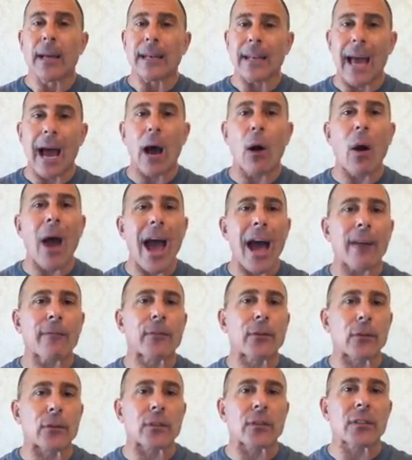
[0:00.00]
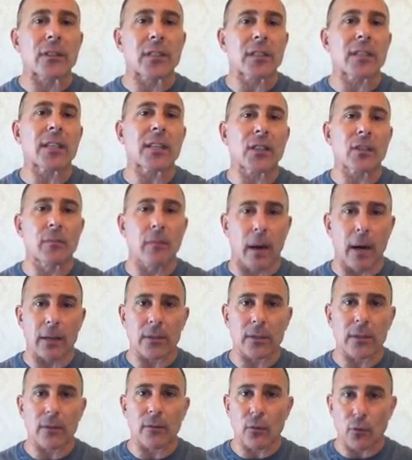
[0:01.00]
Now, after 6
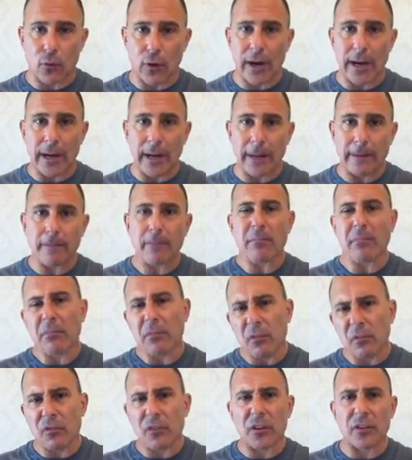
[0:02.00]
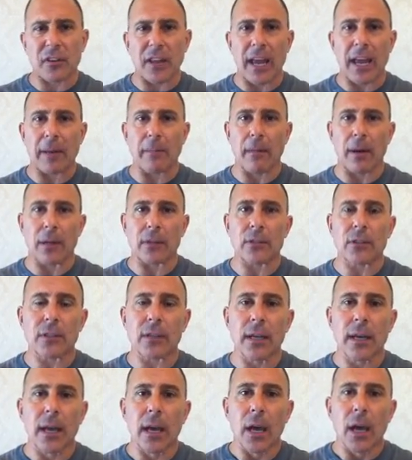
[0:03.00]
months of training, 6 to 8 months,
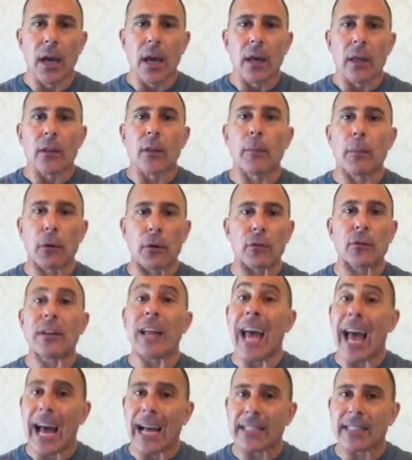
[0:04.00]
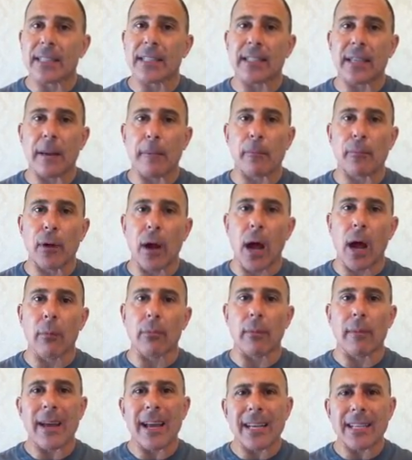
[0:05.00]
the person has the same
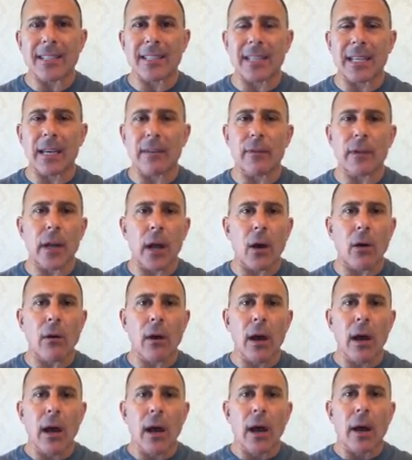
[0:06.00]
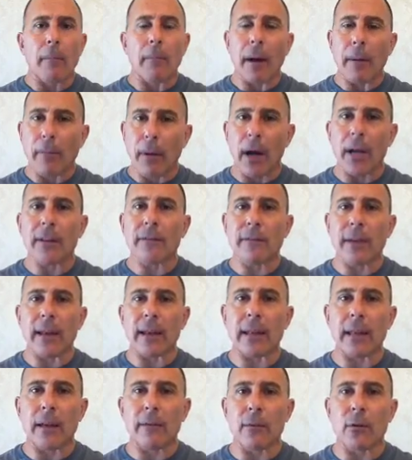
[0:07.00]
problem. Hey, Steve, my body
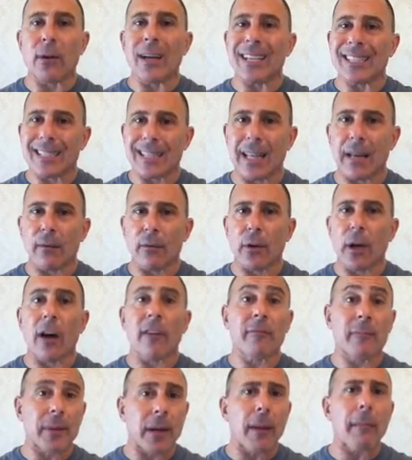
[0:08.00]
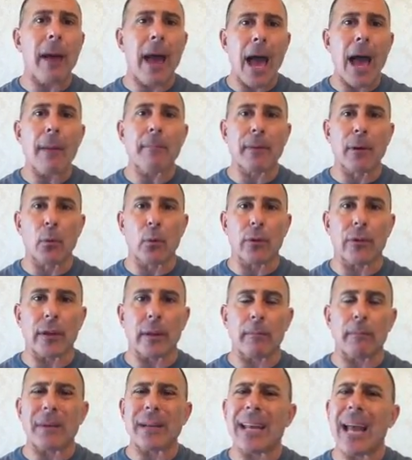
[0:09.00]
fat level has leveled off, but I'm happy with
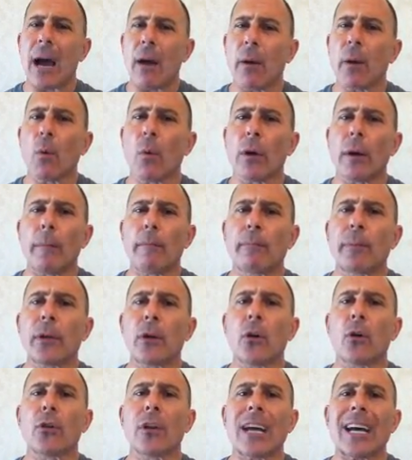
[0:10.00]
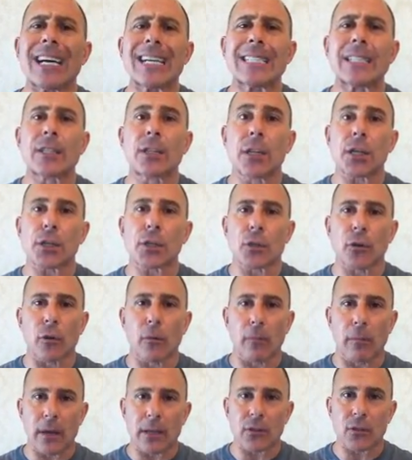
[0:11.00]
it. But now I want to build
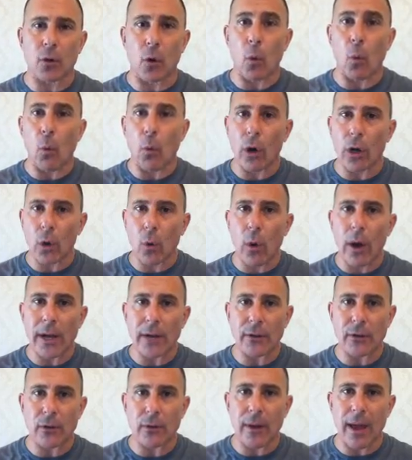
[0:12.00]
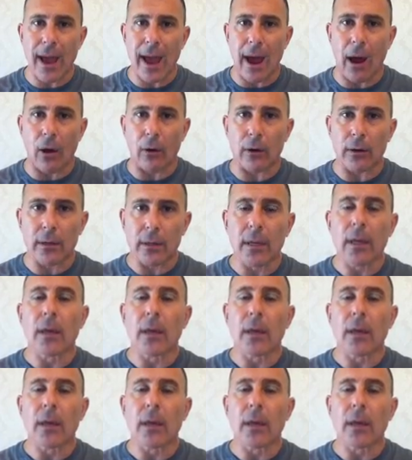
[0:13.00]
additional muscle. What do I do now?